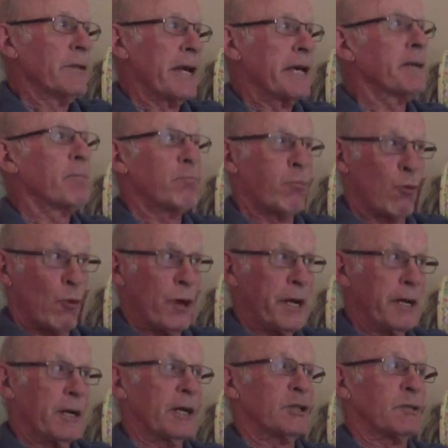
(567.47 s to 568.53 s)
They had a
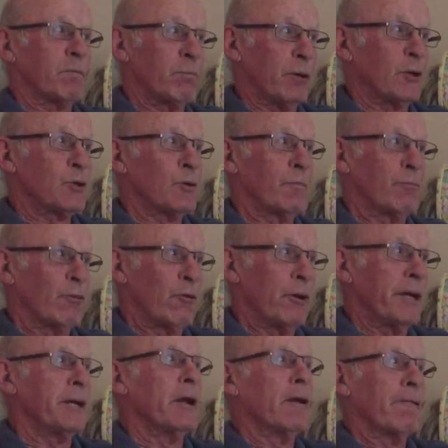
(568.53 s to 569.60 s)
parade, a special
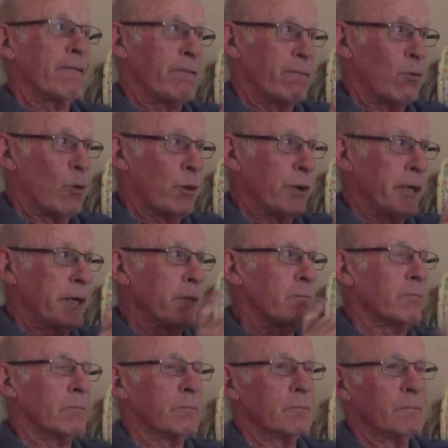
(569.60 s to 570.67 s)
parade for
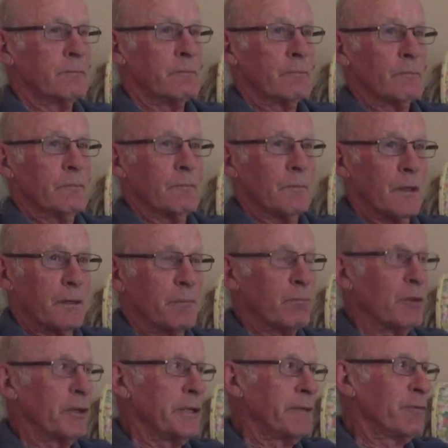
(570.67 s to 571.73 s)
him.
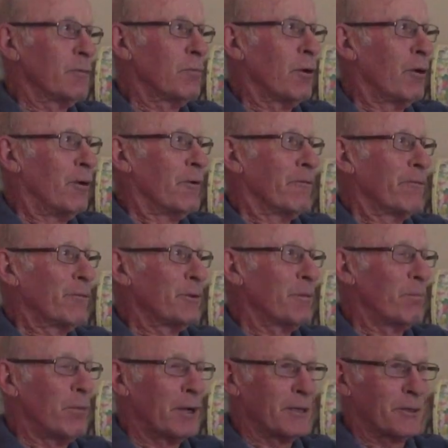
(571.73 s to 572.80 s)
Unbelievable, for a
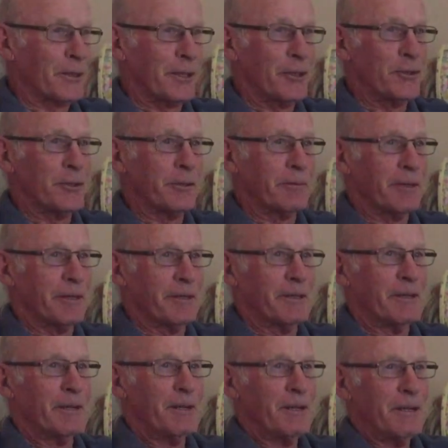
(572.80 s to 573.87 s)
buck sergeant.
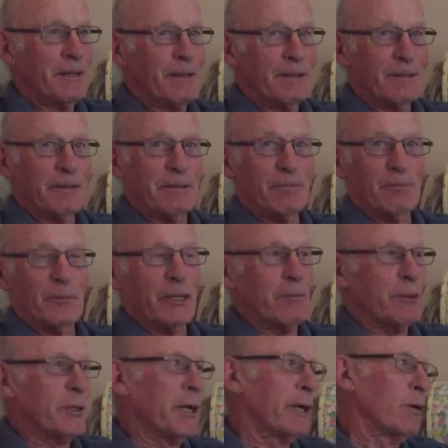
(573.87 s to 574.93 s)
He
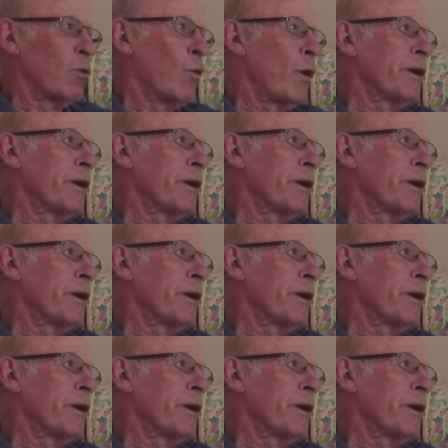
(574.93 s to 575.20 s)
retired